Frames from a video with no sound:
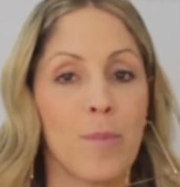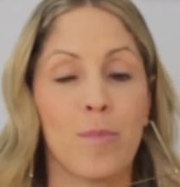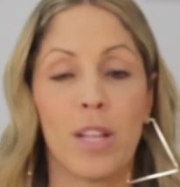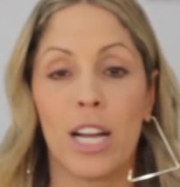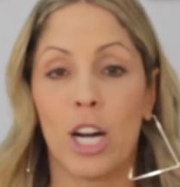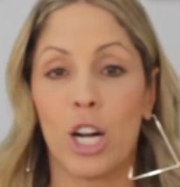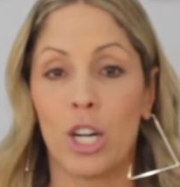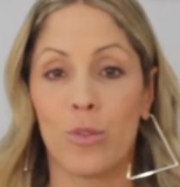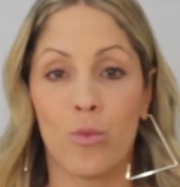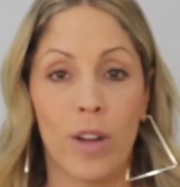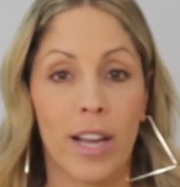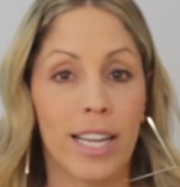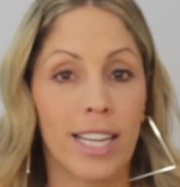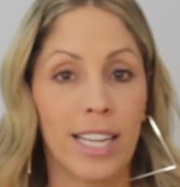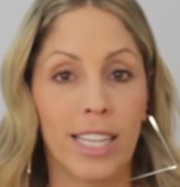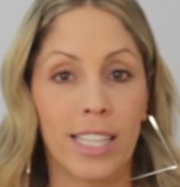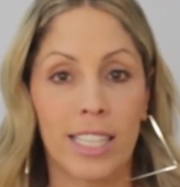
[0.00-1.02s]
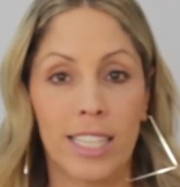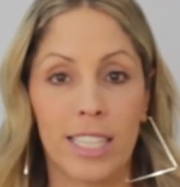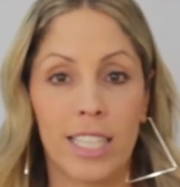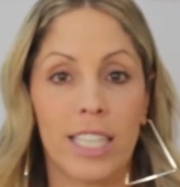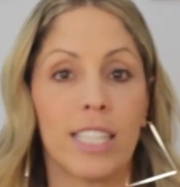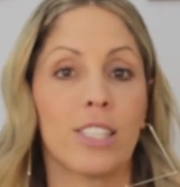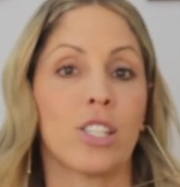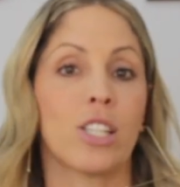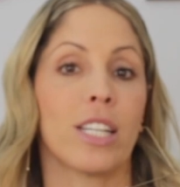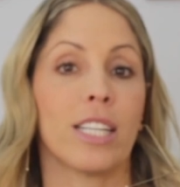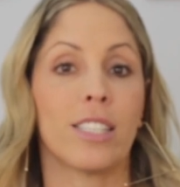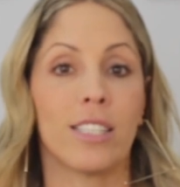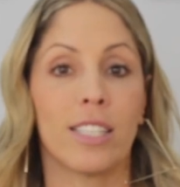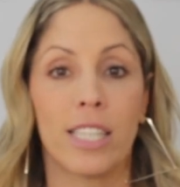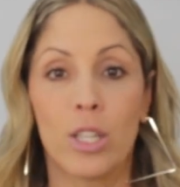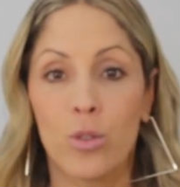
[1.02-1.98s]
Our red LED is going to
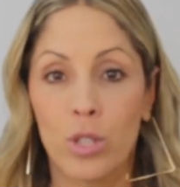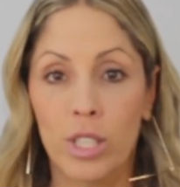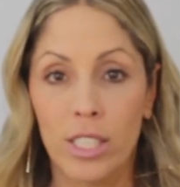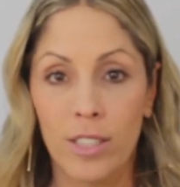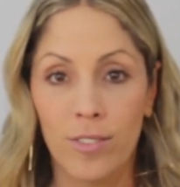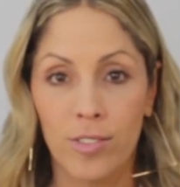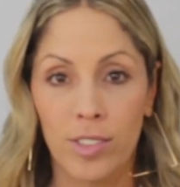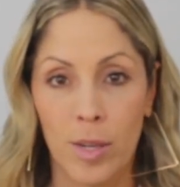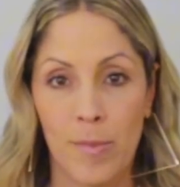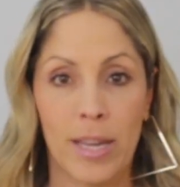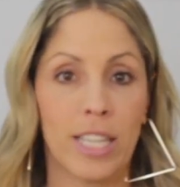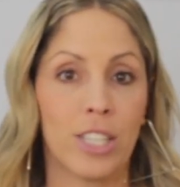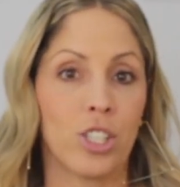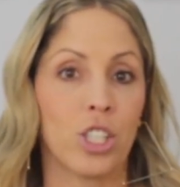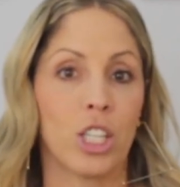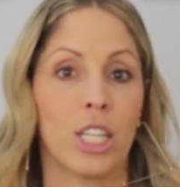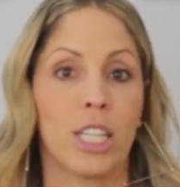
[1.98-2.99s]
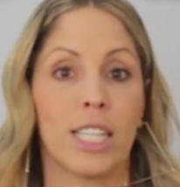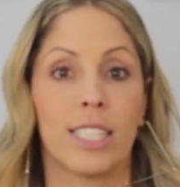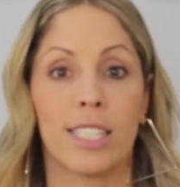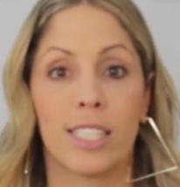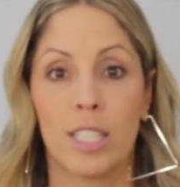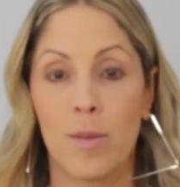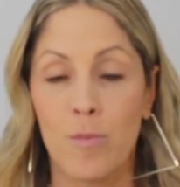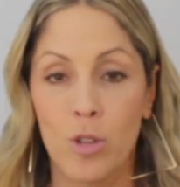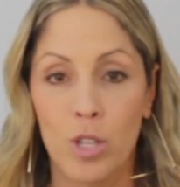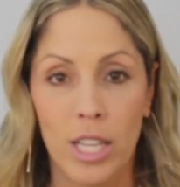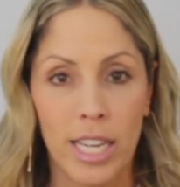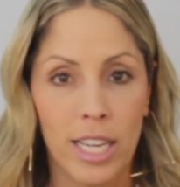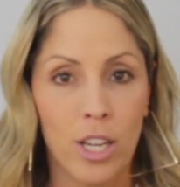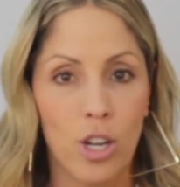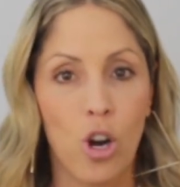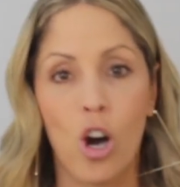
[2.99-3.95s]
decrease inflammation, stimulate
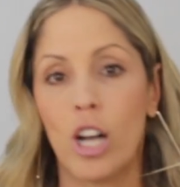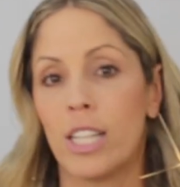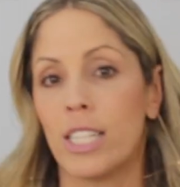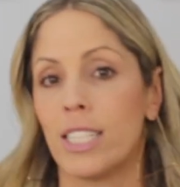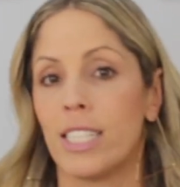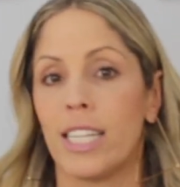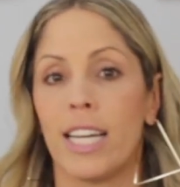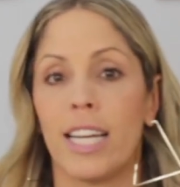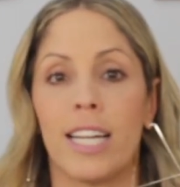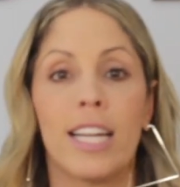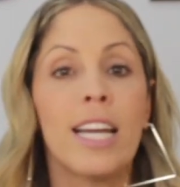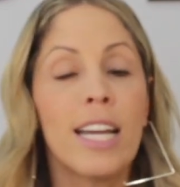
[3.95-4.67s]
collagen,